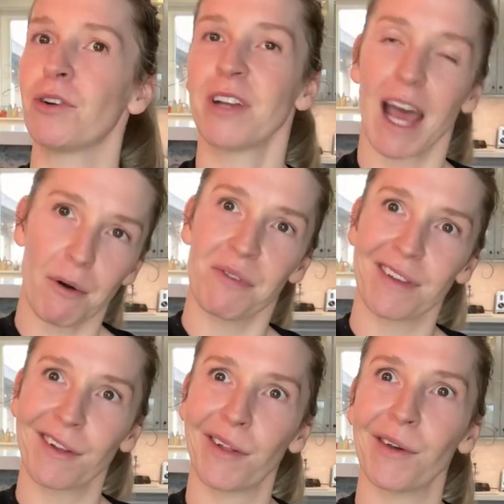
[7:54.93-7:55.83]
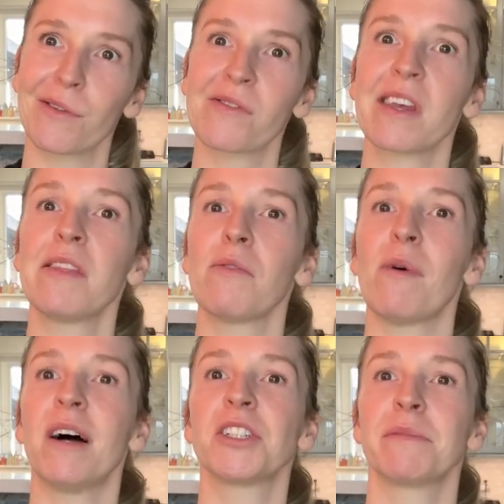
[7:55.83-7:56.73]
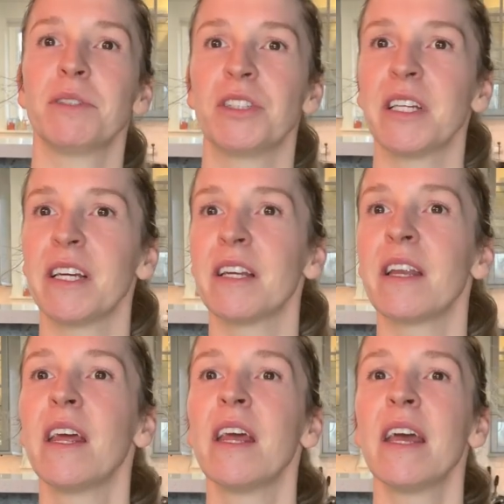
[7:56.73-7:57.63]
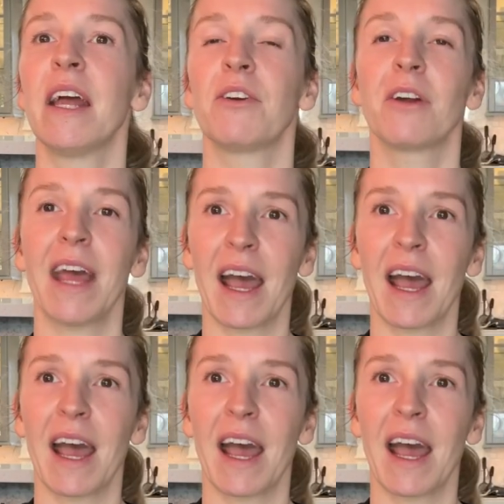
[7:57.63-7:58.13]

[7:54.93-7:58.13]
towels and clothes in the washing machine and you're going to